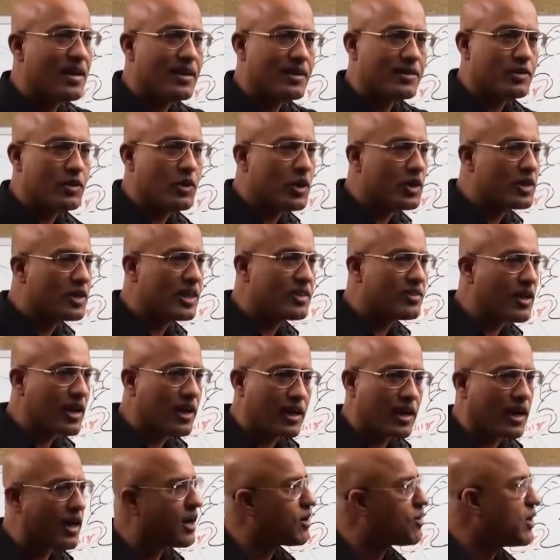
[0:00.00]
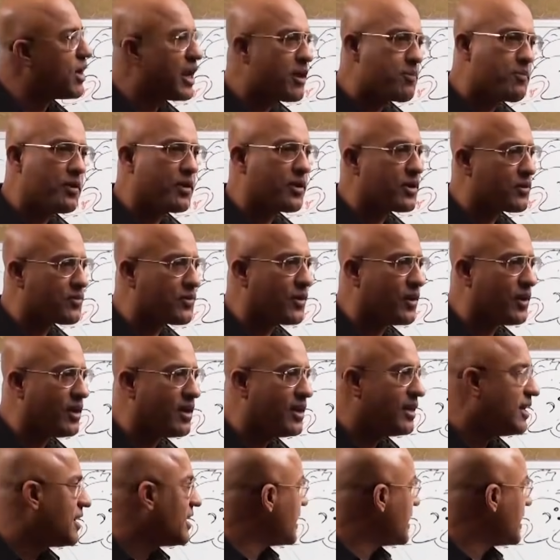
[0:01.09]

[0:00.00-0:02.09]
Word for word: You know, there's a girl, very beautiful